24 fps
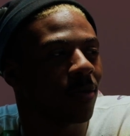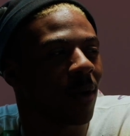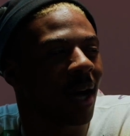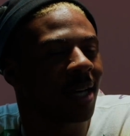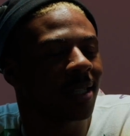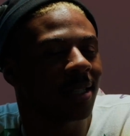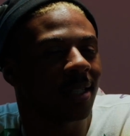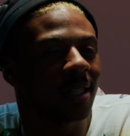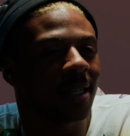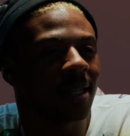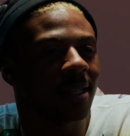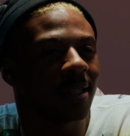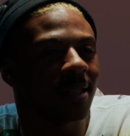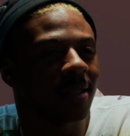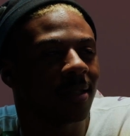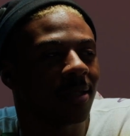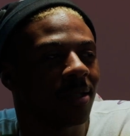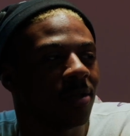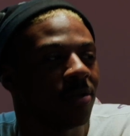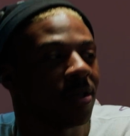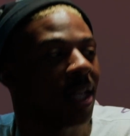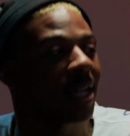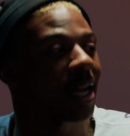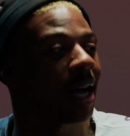Watch this.
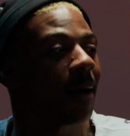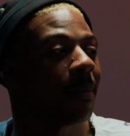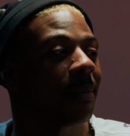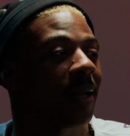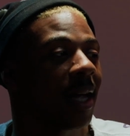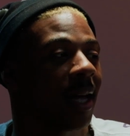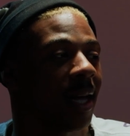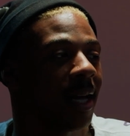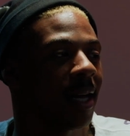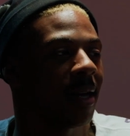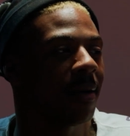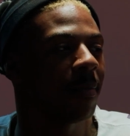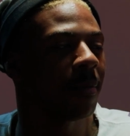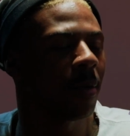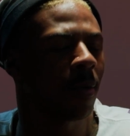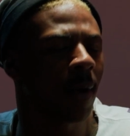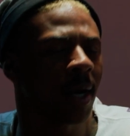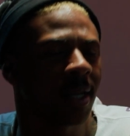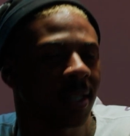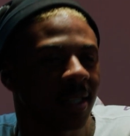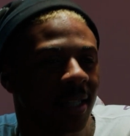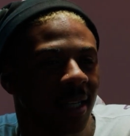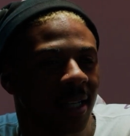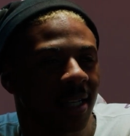You think I'm lying? But
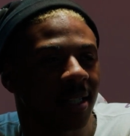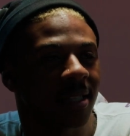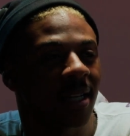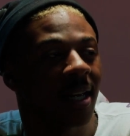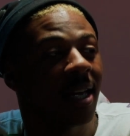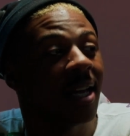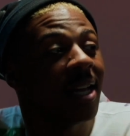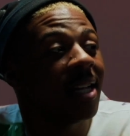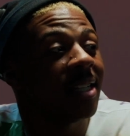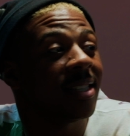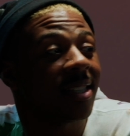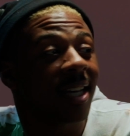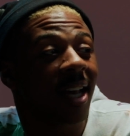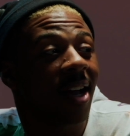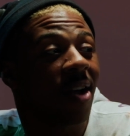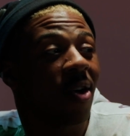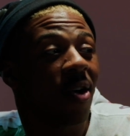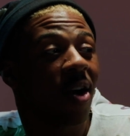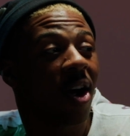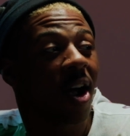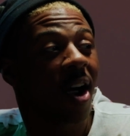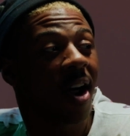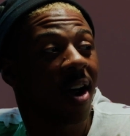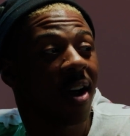watch this. Tell
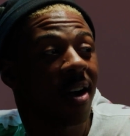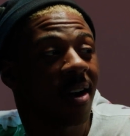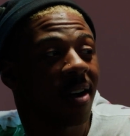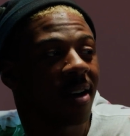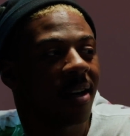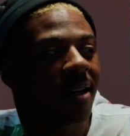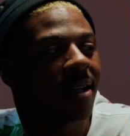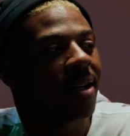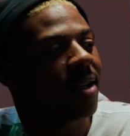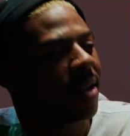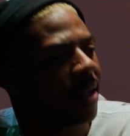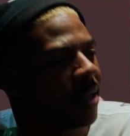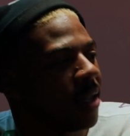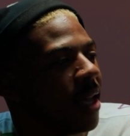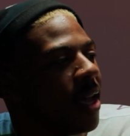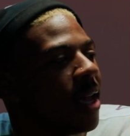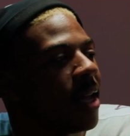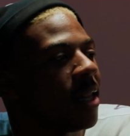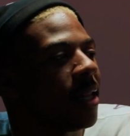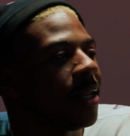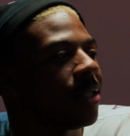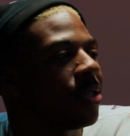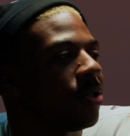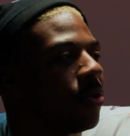her, yeah,
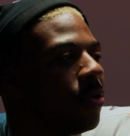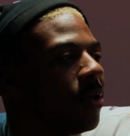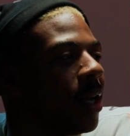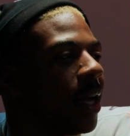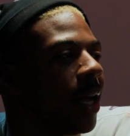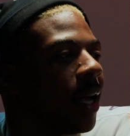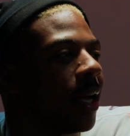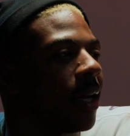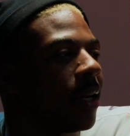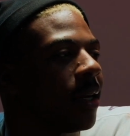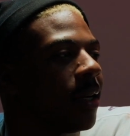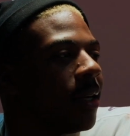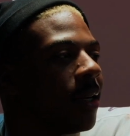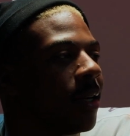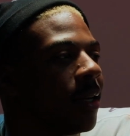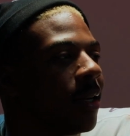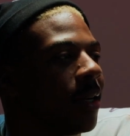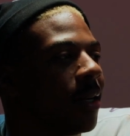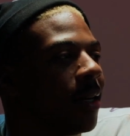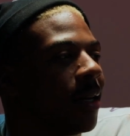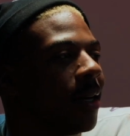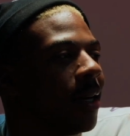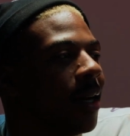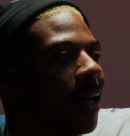let's do that.
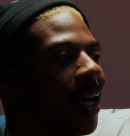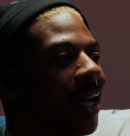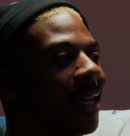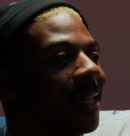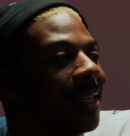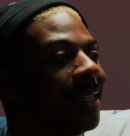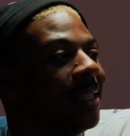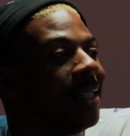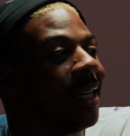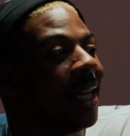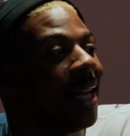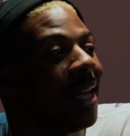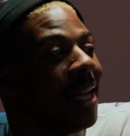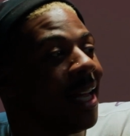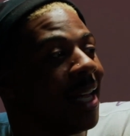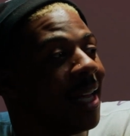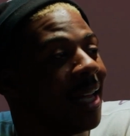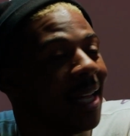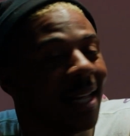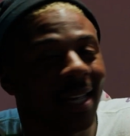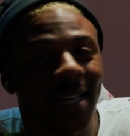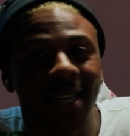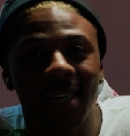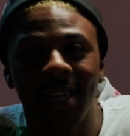
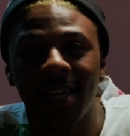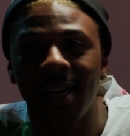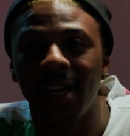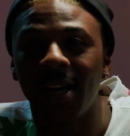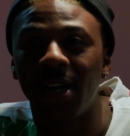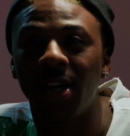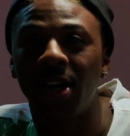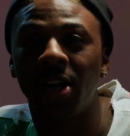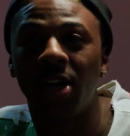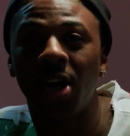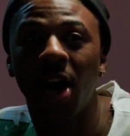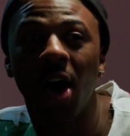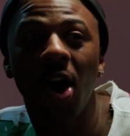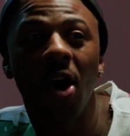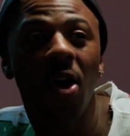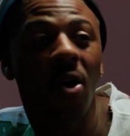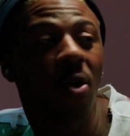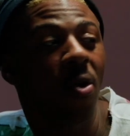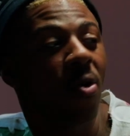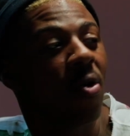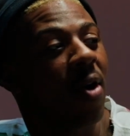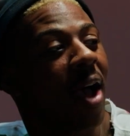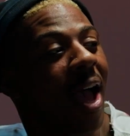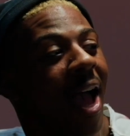Then
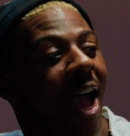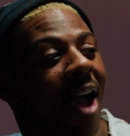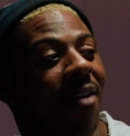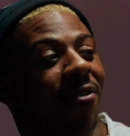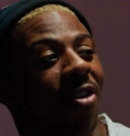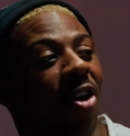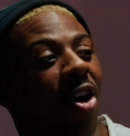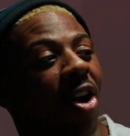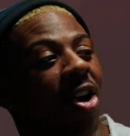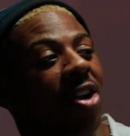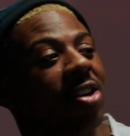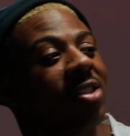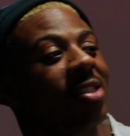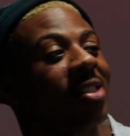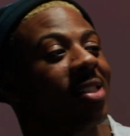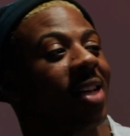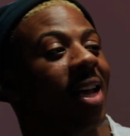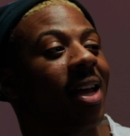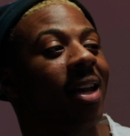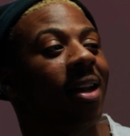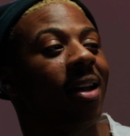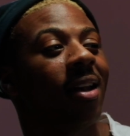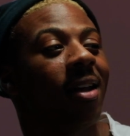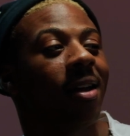go have her
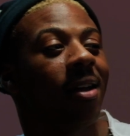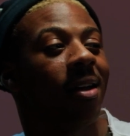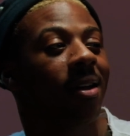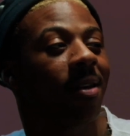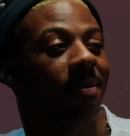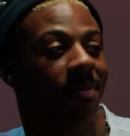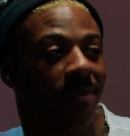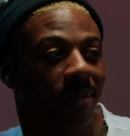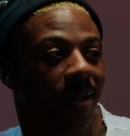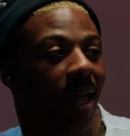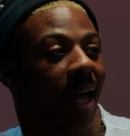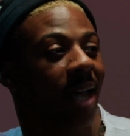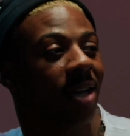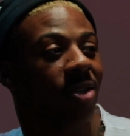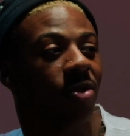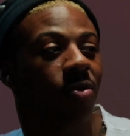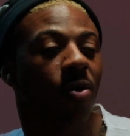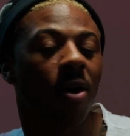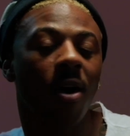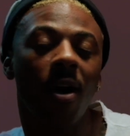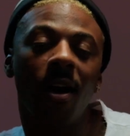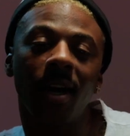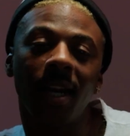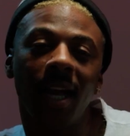set it up, like do
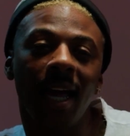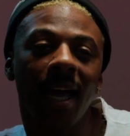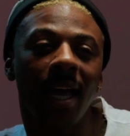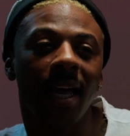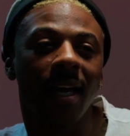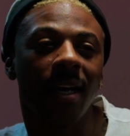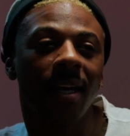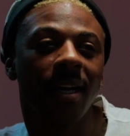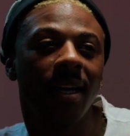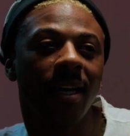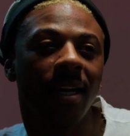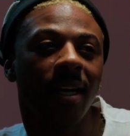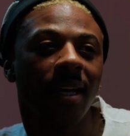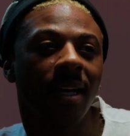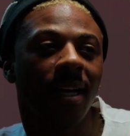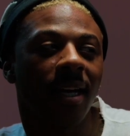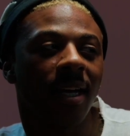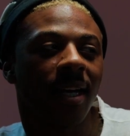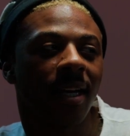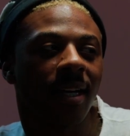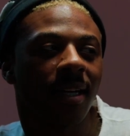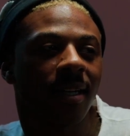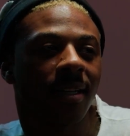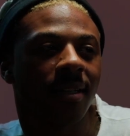all that.
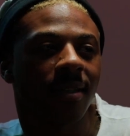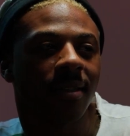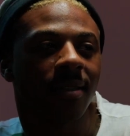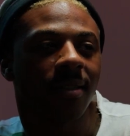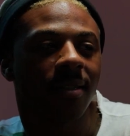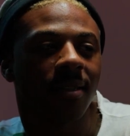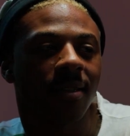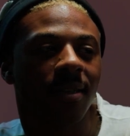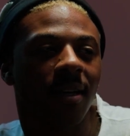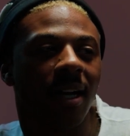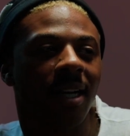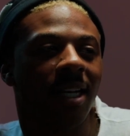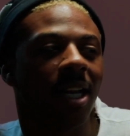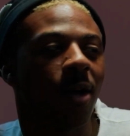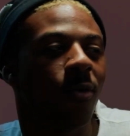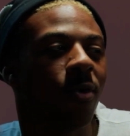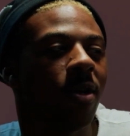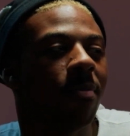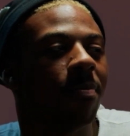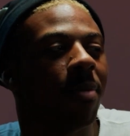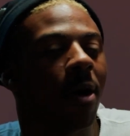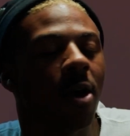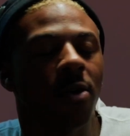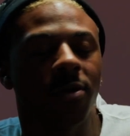And then we
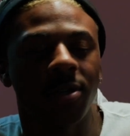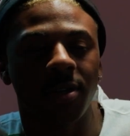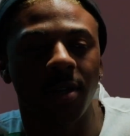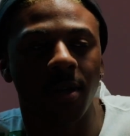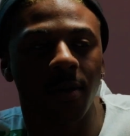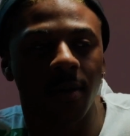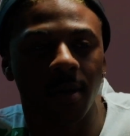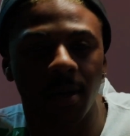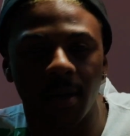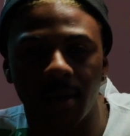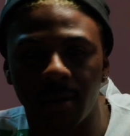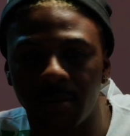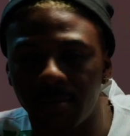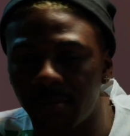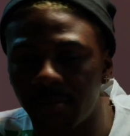both show up.